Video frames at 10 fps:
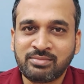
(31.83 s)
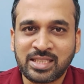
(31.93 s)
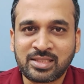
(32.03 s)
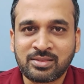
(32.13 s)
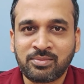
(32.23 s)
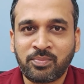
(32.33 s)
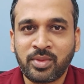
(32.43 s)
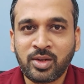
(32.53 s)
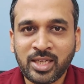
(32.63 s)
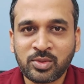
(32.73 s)
That's
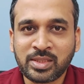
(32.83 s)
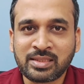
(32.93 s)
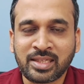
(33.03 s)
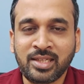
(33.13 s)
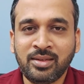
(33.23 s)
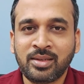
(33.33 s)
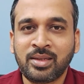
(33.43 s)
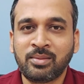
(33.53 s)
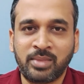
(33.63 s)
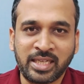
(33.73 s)
not a good sign,
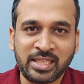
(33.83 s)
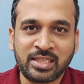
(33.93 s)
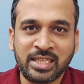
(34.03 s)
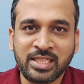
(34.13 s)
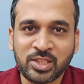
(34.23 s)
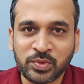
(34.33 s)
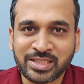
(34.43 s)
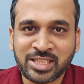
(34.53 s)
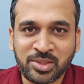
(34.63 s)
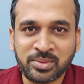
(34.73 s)
but I highly
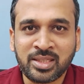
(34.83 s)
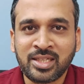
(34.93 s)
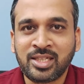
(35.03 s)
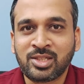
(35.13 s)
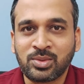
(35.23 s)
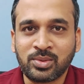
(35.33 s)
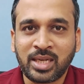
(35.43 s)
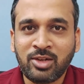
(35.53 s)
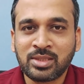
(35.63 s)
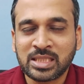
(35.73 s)
request you to
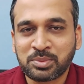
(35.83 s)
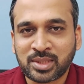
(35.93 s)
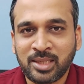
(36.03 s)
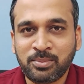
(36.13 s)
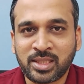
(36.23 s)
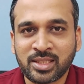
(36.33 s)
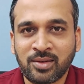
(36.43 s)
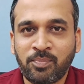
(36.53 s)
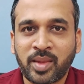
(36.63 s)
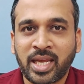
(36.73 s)
click on the subscribe
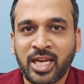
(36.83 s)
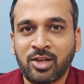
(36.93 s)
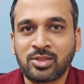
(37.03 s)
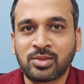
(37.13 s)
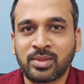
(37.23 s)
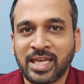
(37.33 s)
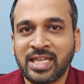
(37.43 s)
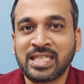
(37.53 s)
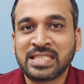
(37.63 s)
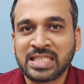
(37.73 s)
button and also
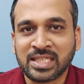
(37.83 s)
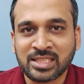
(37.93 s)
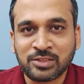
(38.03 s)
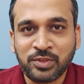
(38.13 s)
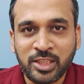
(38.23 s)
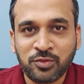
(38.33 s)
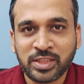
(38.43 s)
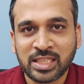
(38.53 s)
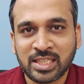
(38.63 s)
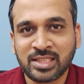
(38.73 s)
like and share this video
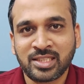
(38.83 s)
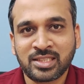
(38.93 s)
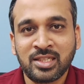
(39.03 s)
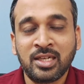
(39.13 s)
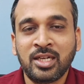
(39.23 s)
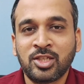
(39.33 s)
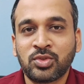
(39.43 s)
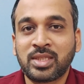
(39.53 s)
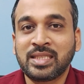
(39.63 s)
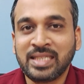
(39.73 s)
with others
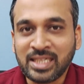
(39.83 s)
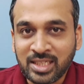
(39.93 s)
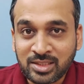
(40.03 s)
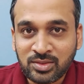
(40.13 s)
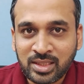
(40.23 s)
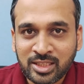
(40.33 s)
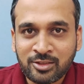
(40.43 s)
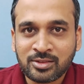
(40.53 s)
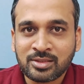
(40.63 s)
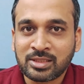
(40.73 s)
so that they can also
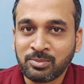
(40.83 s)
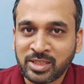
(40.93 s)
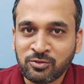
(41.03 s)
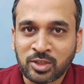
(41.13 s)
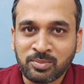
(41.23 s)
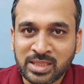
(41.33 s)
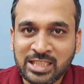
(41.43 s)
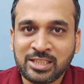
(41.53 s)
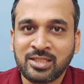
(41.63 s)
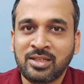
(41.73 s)
learn something from
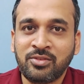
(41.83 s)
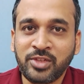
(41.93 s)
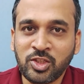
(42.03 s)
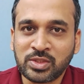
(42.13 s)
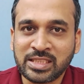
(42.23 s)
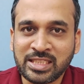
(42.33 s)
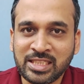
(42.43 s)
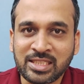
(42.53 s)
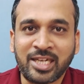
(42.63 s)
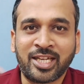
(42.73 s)
this video
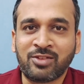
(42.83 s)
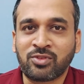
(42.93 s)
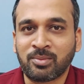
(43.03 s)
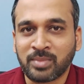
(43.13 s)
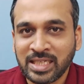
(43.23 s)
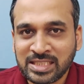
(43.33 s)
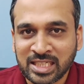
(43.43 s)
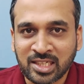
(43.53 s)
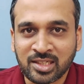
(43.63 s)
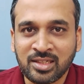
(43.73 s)
series and from my
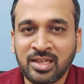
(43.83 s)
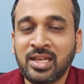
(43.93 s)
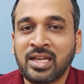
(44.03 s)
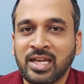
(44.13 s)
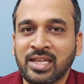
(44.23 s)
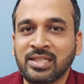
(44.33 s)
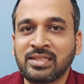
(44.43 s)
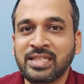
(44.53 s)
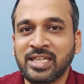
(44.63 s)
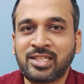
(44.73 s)
channel
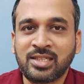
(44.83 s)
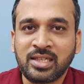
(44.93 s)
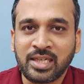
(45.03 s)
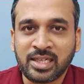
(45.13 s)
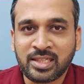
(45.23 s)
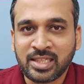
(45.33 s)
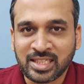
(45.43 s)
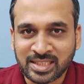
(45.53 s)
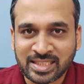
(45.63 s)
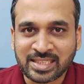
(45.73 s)
and get ahead
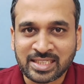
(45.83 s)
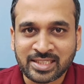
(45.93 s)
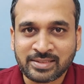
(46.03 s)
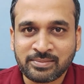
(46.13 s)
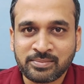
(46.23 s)
in their career.